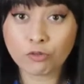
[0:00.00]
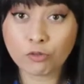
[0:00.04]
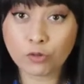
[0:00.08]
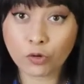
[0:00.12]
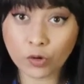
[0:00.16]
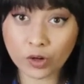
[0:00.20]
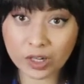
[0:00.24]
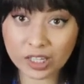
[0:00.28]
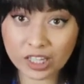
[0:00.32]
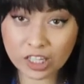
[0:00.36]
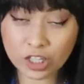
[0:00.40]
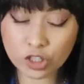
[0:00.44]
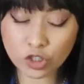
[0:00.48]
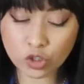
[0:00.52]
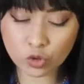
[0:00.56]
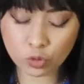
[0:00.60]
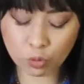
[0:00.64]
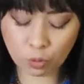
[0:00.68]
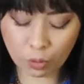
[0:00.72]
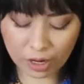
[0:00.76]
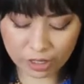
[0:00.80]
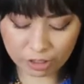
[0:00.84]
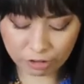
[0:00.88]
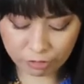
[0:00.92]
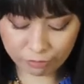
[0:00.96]
for each
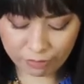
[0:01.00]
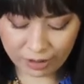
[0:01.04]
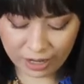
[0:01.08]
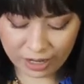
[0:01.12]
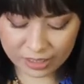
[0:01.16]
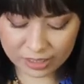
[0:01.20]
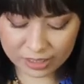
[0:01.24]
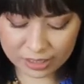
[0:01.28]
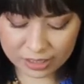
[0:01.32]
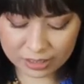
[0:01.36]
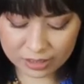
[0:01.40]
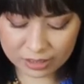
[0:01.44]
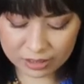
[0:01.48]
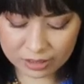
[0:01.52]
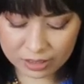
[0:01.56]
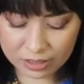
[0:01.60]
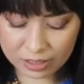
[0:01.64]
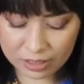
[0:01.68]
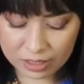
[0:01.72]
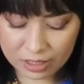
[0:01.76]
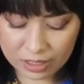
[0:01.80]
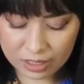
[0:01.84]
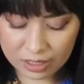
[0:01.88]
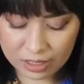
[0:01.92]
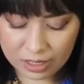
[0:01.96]
one of us.
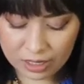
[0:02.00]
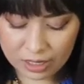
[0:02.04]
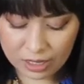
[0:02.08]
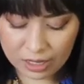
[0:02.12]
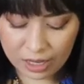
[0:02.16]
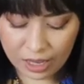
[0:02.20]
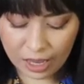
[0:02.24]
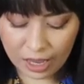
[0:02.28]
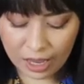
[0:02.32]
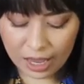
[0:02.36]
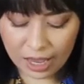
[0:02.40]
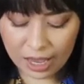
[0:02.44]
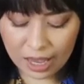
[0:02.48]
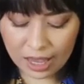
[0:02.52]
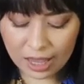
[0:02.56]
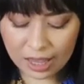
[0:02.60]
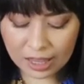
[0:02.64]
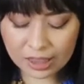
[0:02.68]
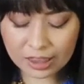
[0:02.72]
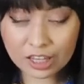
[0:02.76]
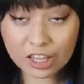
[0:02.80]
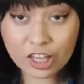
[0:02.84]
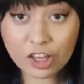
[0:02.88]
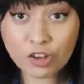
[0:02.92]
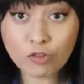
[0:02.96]

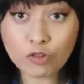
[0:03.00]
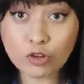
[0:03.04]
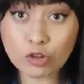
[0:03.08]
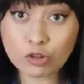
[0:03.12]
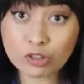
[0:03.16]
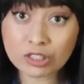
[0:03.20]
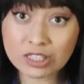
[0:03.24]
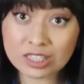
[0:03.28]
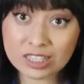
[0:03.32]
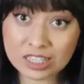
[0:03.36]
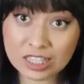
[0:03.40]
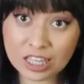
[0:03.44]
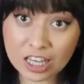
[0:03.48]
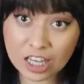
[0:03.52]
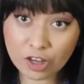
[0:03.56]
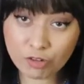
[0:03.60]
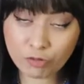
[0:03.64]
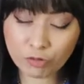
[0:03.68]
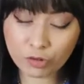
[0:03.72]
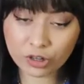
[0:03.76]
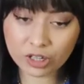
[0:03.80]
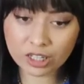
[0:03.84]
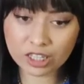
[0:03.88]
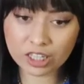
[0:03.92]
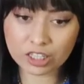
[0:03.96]
And if you seek
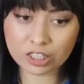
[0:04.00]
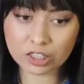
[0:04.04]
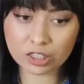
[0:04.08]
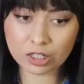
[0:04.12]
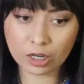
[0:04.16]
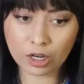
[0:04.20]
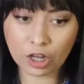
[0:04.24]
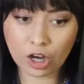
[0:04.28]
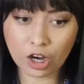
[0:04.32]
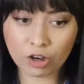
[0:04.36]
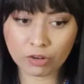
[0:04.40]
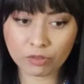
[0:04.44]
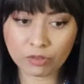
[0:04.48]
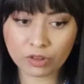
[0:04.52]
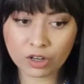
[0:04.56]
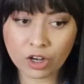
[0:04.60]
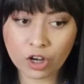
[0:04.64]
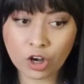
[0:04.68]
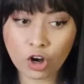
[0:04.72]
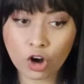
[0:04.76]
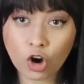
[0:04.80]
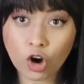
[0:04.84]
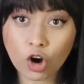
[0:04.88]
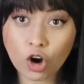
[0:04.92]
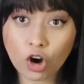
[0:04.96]
for His love
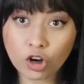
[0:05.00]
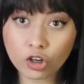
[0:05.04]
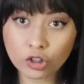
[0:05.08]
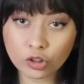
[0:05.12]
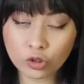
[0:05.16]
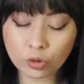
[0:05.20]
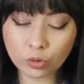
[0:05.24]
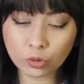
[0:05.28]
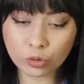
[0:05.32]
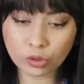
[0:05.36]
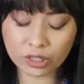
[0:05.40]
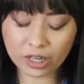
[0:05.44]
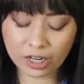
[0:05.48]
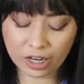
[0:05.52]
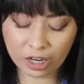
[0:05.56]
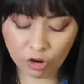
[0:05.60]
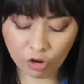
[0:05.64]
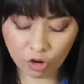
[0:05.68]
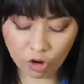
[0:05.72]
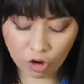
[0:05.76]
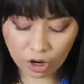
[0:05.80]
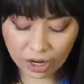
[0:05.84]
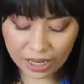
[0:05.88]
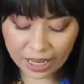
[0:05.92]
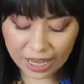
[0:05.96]
on
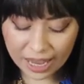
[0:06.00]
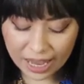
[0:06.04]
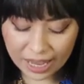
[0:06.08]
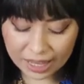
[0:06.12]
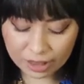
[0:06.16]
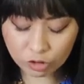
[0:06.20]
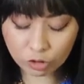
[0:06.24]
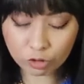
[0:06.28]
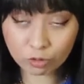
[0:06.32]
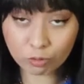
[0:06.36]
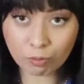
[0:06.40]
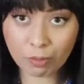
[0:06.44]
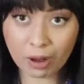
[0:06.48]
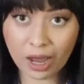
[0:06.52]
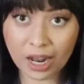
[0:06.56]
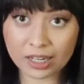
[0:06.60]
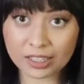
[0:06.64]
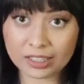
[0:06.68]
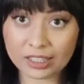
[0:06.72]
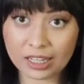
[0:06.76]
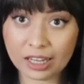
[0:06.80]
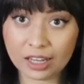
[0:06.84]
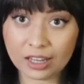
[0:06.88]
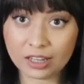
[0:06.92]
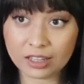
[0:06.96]
good and on
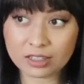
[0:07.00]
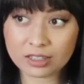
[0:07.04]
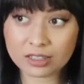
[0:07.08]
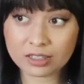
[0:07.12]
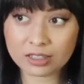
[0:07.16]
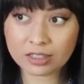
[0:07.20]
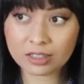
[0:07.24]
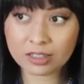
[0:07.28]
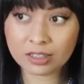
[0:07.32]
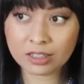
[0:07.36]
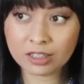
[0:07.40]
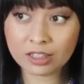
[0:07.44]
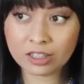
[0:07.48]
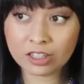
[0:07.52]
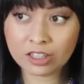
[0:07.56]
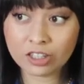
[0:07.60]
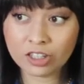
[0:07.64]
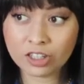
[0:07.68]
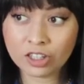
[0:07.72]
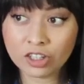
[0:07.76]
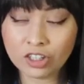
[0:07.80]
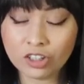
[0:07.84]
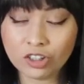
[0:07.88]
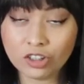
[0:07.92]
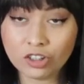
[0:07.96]
bad days,
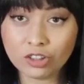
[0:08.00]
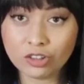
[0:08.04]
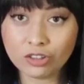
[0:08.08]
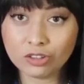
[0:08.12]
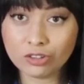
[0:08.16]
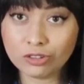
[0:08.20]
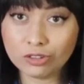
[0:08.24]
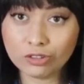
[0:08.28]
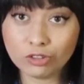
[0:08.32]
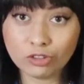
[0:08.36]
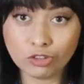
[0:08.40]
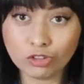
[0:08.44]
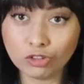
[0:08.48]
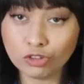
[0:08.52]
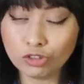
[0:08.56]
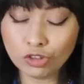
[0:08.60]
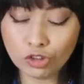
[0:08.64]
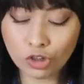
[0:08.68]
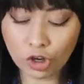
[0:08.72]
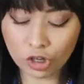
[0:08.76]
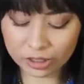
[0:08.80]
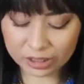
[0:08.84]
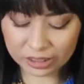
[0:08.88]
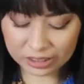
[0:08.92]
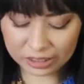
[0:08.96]

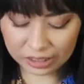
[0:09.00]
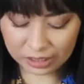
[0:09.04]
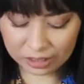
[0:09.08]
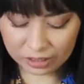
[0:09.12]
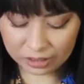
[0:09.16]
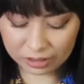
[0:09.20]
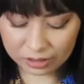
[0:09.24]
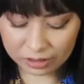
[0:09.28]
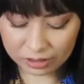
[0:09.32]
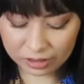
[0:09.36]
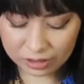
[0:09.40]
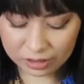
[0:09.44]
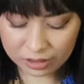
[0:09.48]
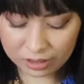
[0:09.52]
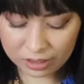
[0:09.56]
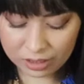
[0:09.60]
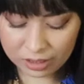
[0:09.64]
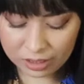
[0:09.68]
nothing